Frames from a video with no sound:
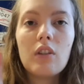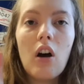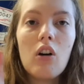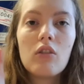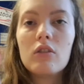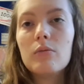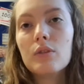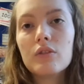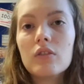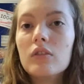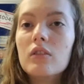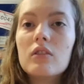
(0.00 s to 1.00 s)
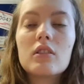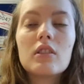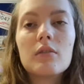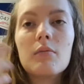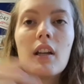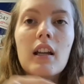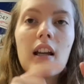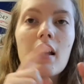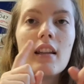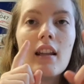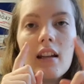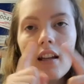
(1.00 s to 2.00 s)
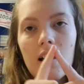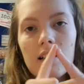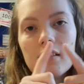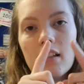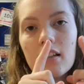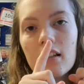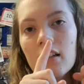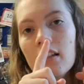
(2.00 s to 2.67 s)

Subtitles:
oral muscles or something, and then it has like